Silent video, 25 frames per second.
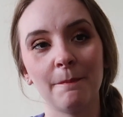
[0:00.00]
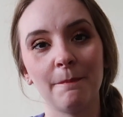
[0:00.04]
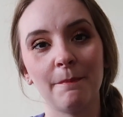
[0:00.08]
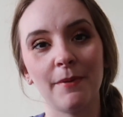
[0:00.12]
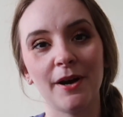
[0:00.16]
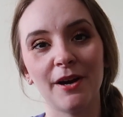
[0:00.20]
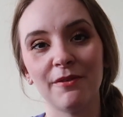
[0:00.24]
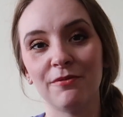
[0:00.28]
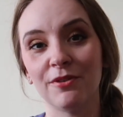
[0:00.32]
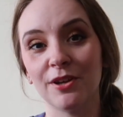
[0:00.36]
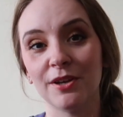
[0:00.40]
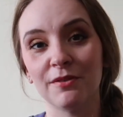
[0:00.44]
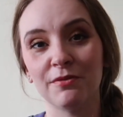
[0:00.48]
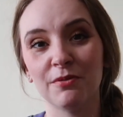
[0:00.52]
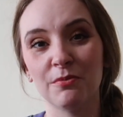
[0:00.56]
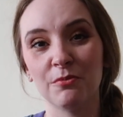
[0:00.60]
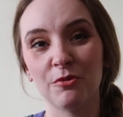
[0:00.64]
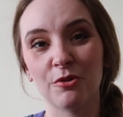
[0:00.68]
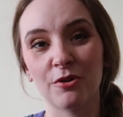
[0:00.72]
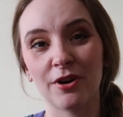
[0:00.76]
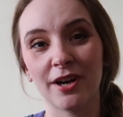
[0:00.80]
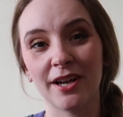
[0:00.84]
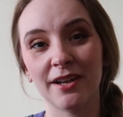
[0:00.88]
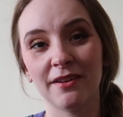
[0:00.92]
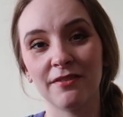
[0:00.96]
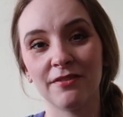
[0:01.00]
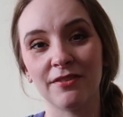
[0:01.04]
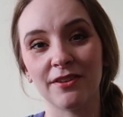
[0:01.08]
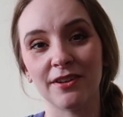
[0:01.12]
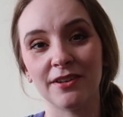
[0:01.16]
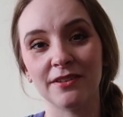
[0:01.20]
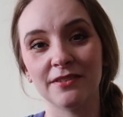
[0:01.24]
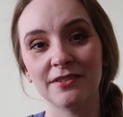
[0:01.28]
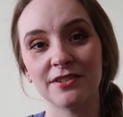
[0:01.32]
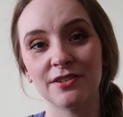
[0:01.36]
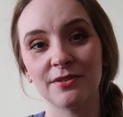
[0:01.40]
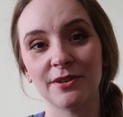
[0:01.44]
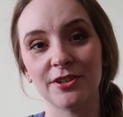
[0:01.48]
But I've not even wore
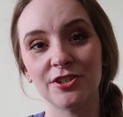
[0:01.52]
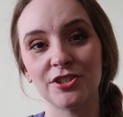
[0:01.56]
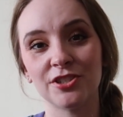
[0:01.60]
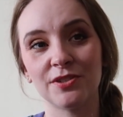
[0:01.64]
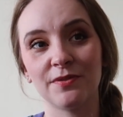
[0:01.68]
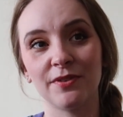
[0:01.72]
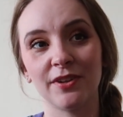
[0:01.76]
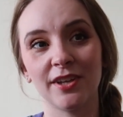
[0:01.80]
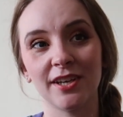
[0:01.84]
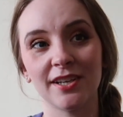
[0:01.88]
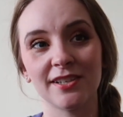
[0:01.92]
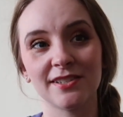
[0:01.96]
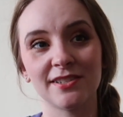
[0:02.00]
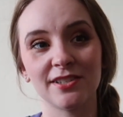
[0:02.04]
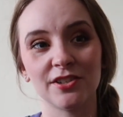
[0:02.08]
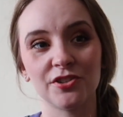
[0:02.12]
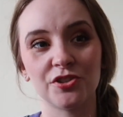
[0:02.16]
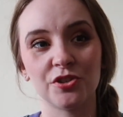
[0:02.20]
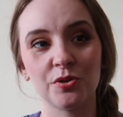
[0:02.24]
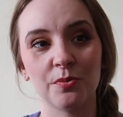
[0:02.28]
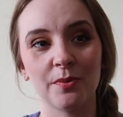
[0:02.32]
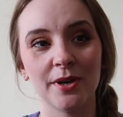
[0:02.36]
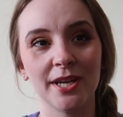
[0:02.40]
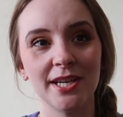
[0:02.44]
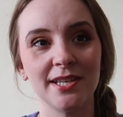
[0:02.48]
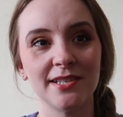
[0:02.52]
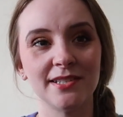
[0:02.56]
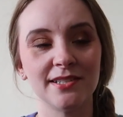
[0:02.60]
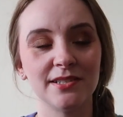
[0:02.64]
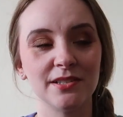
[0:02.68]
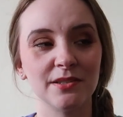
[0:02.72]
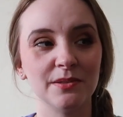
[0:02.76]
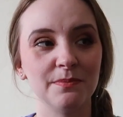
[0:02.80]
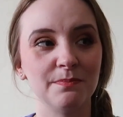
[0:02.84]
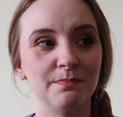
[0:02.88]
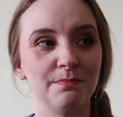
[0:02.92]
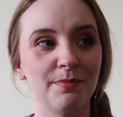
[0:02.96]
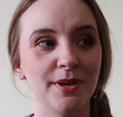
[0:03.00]
anything, so I just feel like it's such a waste
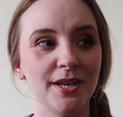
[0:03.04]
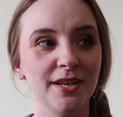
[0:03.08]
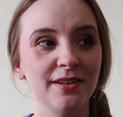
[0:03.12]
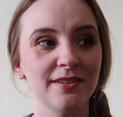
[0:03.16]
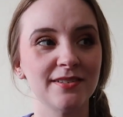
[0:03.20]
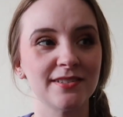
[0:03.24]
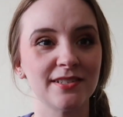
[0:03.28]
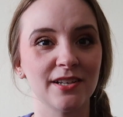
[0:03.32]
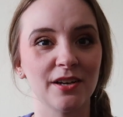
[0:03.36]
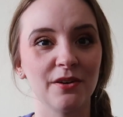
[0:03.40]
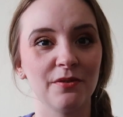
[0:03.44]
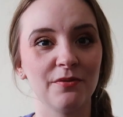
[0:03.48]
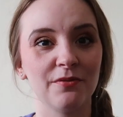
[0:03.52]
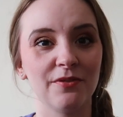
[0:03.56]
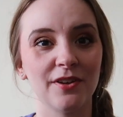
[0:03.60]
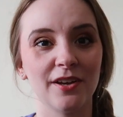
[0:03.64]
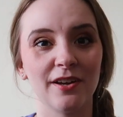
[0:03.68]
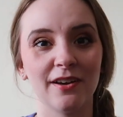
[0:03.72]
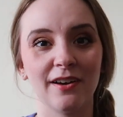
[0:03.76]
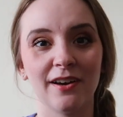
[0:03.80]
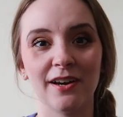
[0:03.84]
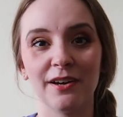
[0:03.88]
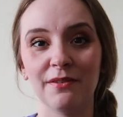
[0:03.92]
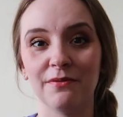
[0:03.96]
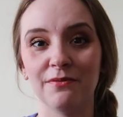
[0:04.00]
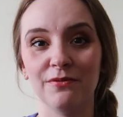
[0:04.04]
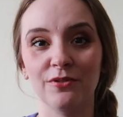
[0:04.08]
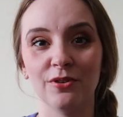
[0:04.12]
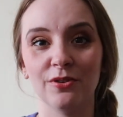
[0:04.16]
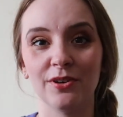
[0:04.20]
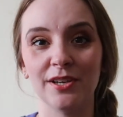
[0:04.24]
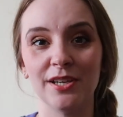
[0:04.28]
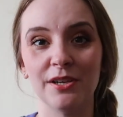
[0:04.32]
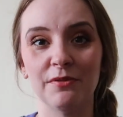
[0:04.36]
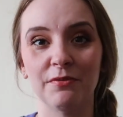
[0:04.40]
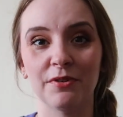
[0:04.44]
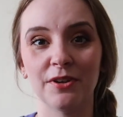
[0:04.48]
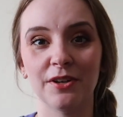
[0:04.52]
to bin stuff that I've
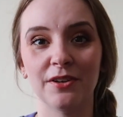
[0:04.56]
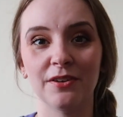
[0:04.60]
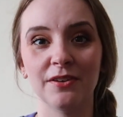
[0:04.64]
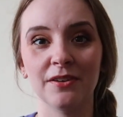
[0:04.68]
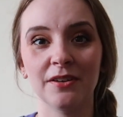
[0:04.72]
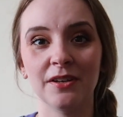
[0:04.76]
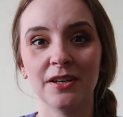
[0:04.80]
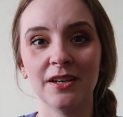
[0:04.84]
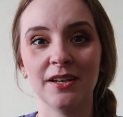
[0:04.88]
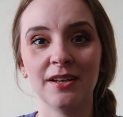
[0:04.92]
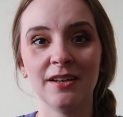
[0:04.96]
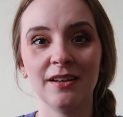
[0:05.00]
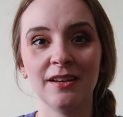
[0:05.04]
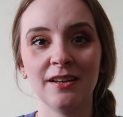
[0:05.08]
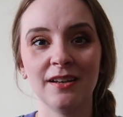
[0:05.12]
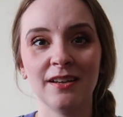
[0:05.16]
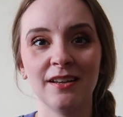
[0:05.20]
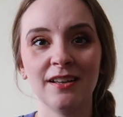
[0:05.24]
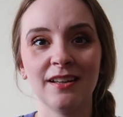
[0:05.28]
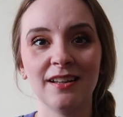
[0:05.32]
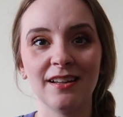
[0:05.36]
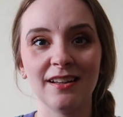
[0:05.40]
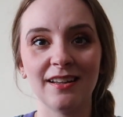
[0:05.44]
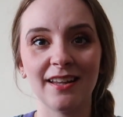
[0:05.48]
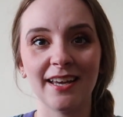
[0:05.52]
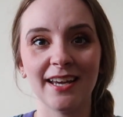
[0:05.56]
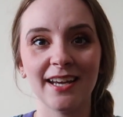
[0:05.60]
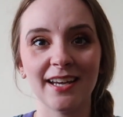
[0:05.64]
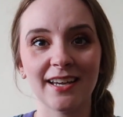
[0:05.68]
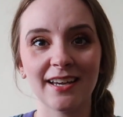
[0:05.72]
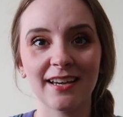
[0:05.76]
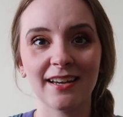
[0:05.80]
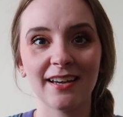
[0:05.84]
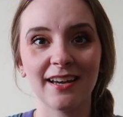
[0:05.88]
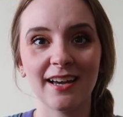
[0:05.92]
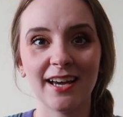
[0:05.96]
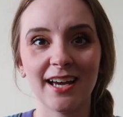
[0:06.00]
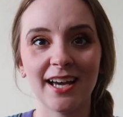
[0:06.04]
not even like
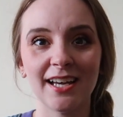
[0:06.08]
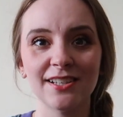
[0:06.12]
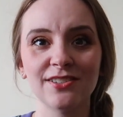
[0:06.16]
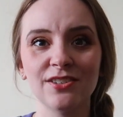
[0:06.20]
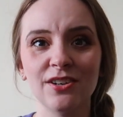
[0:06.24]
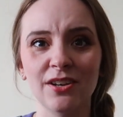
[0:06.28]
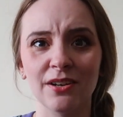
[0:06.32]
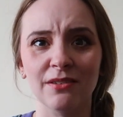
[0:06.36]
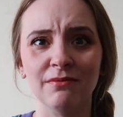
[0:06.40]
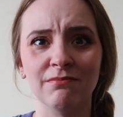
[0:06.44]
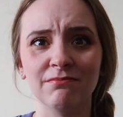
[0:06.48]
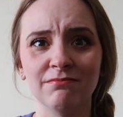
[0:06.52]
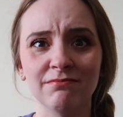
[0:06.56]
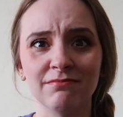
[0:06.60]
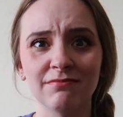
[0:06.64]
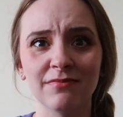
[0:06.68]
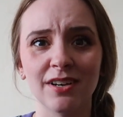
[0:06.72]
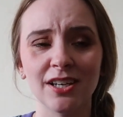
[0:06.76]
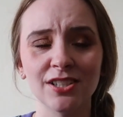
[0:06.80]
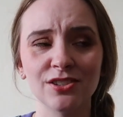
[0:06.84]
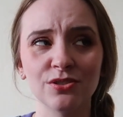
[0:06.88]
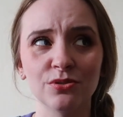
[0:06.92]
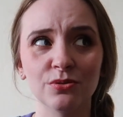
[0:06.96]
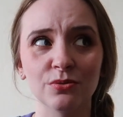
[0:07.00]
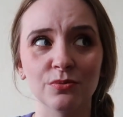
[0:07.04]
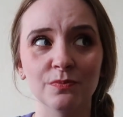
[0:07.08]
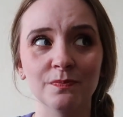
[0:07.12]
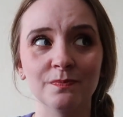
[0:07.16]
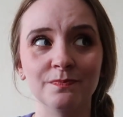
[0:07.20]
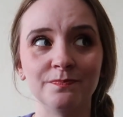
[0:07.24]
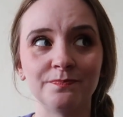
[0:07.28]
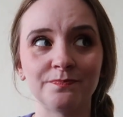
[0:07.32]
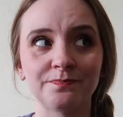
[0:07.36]
had on at all.